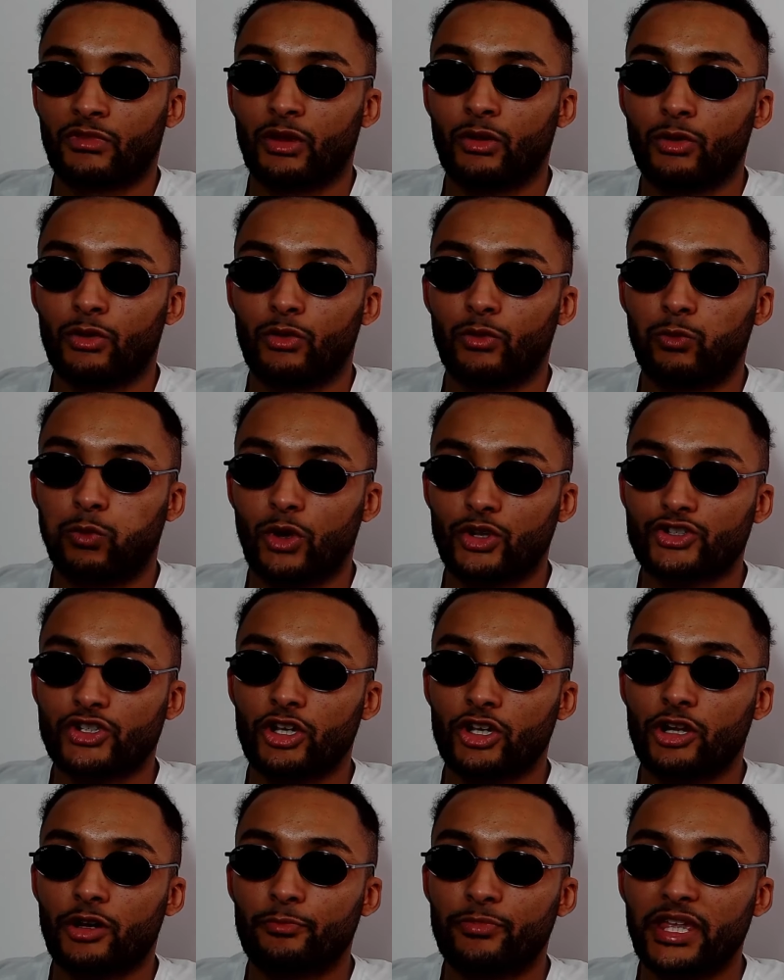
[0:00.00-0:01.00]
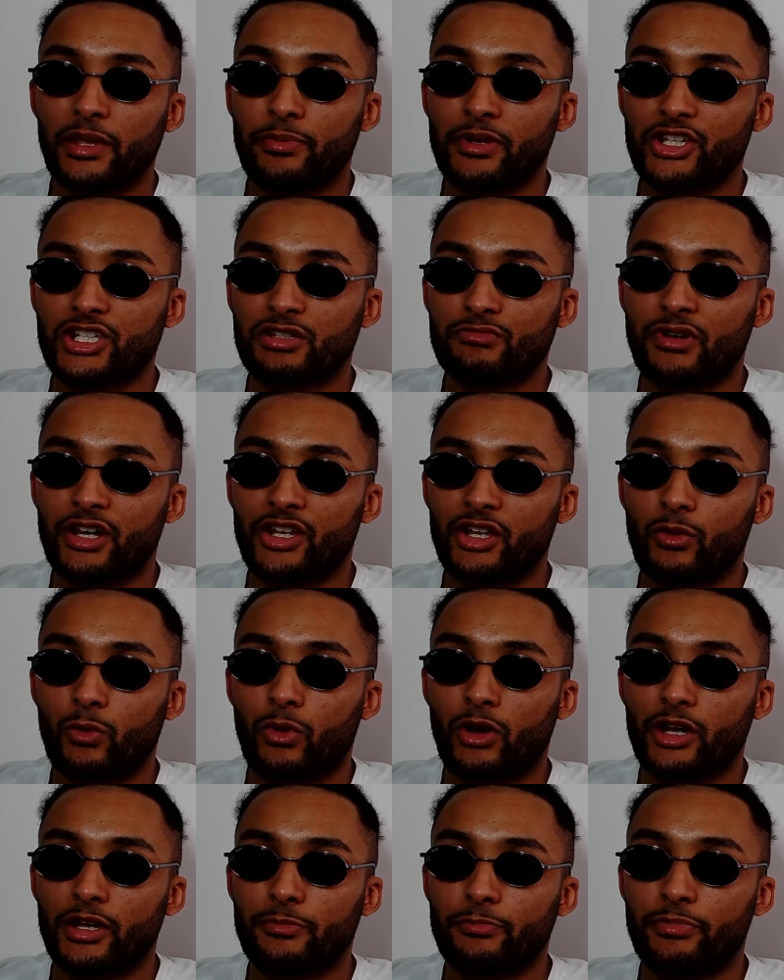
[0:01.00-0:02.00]
What's going on people, it's your man
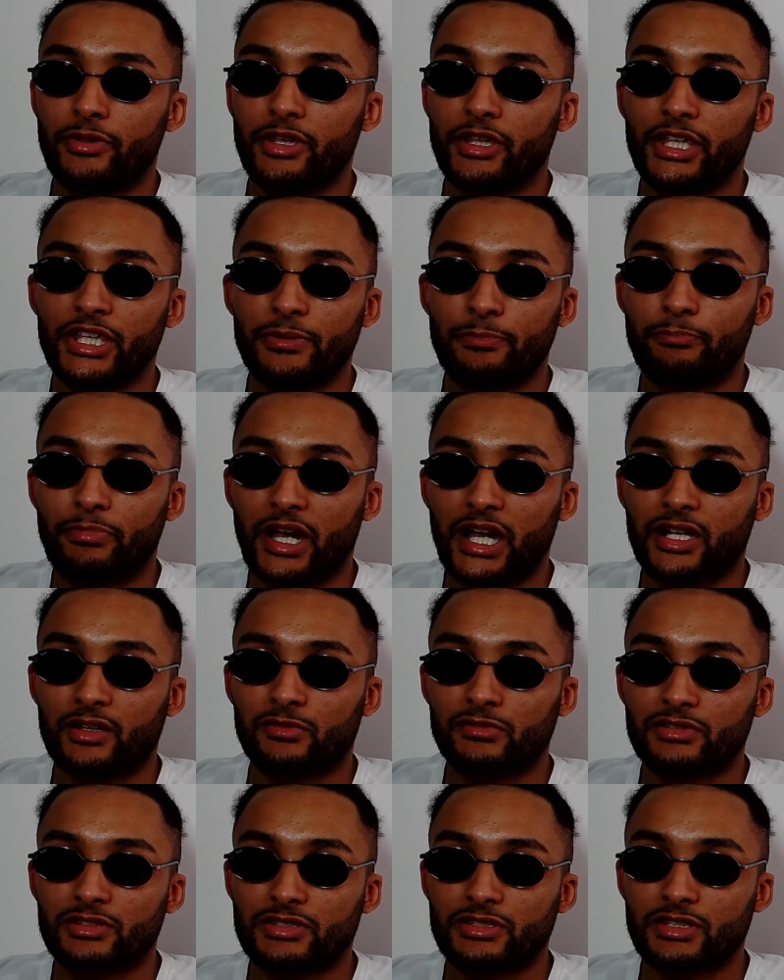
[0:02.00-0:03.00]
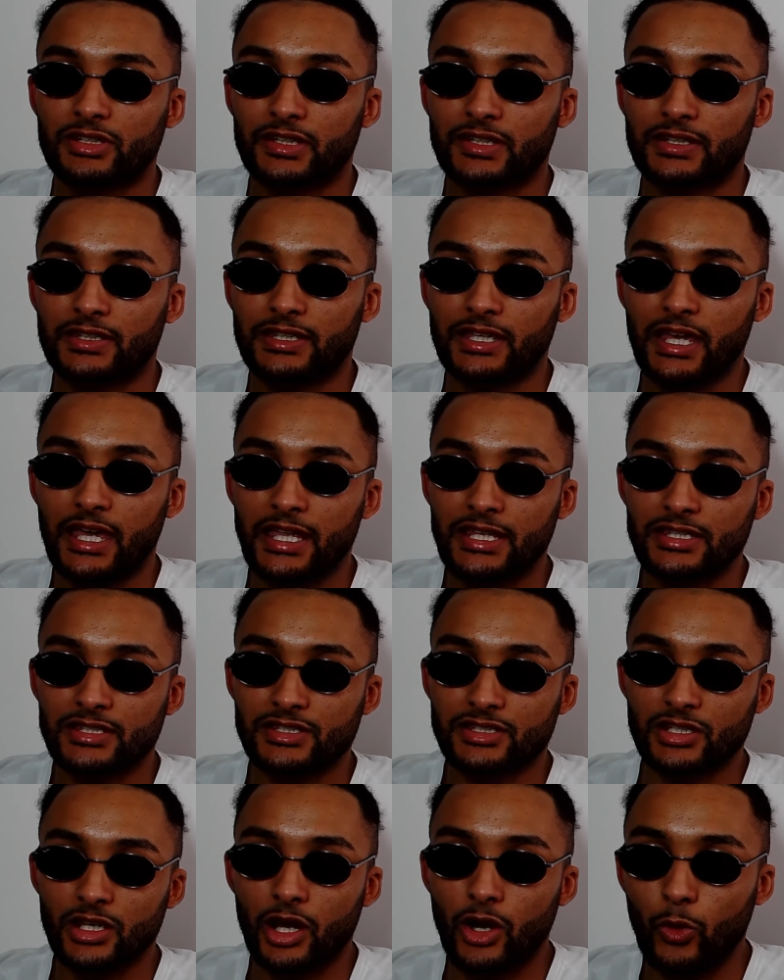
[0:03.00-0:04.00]
YB back once again.
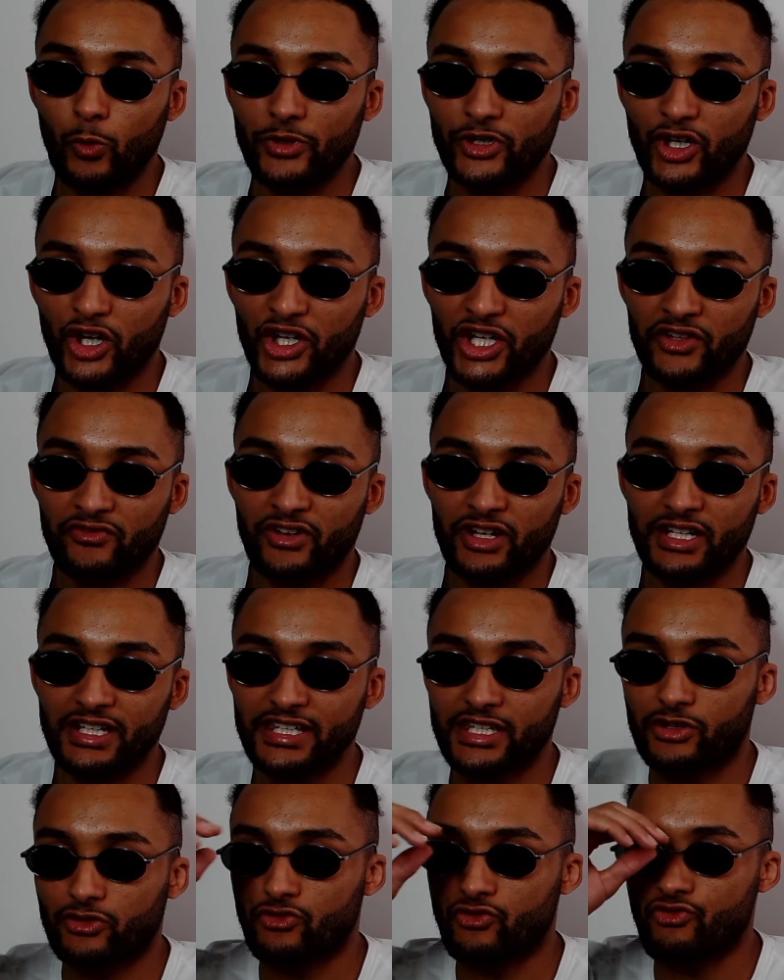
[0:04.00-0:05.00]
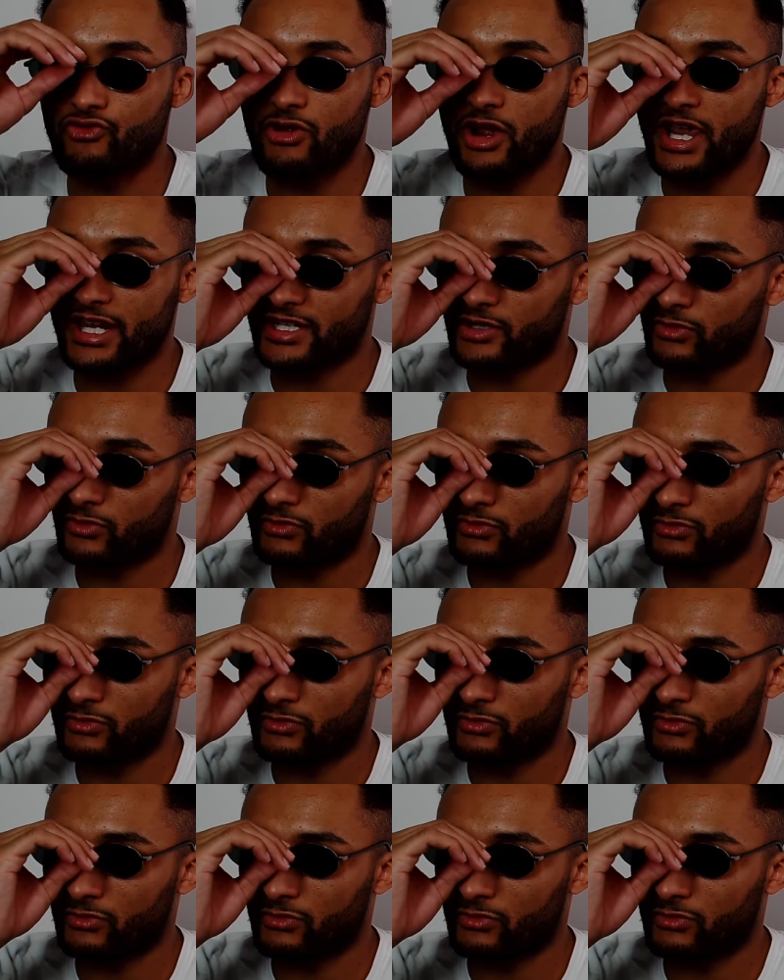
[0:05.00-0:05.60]
So we got another leak right now